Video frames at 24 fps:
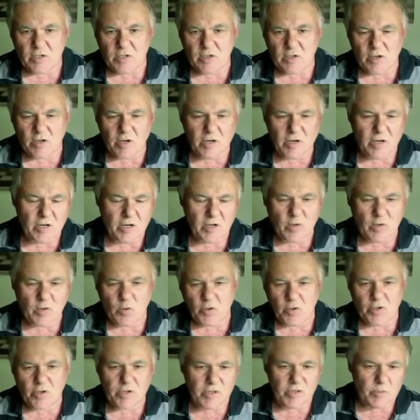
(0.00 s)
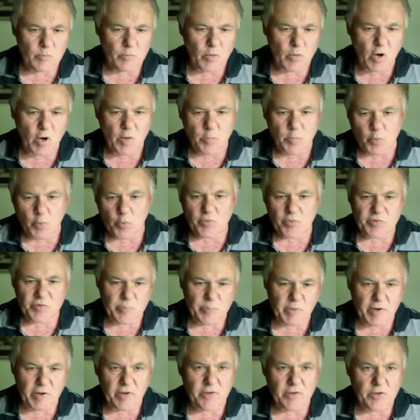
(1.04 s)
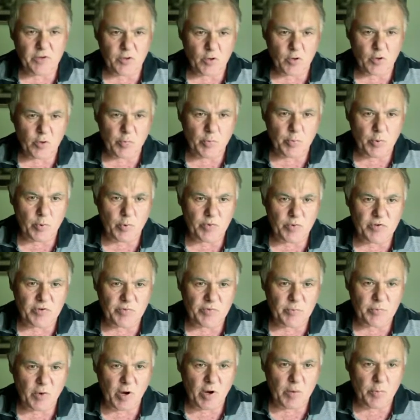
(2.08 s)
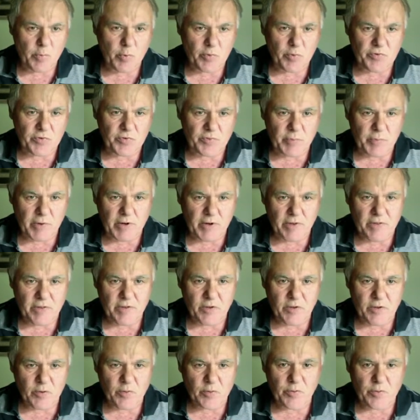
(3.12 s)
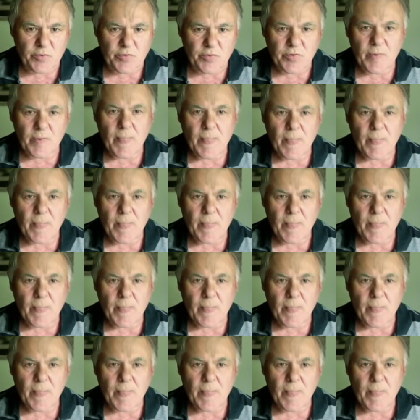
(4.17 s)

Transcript: I got a queen. My pawns are better than your pawns. My pawns are better than yours.